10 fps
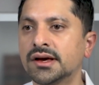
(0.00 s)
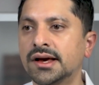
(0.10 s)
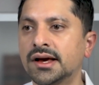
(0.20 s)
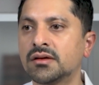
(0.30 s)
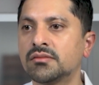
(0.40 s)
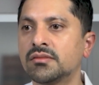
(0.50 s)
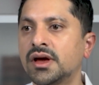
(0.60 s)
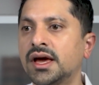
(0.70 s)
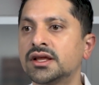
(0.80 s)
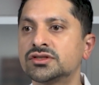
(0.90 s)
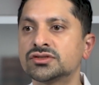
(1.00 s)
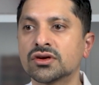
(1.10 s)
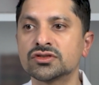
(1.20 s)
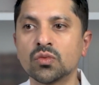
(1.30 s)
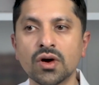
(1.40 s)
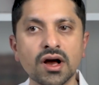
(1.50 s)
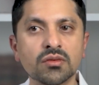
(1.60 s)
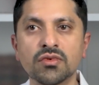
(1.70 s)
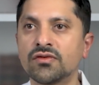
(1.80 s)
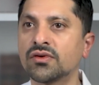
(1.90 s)
And it starts
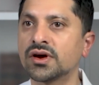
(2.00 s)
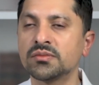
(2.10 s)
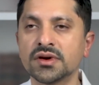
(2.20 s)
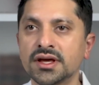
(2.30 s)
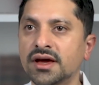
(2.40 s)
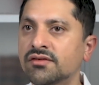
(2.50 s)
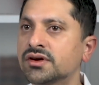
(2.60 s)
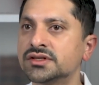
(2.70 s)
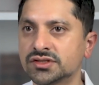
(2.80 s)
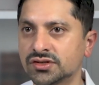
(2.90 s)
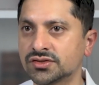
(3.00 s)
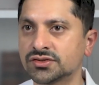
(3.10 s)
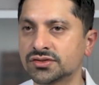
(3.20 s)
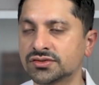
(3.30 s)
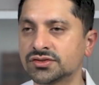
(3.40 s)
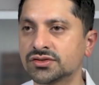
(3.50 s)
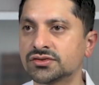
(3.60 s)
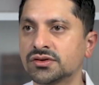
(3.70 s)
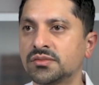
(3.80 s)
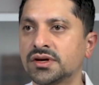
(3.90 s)
well before anybody ever considers surgery,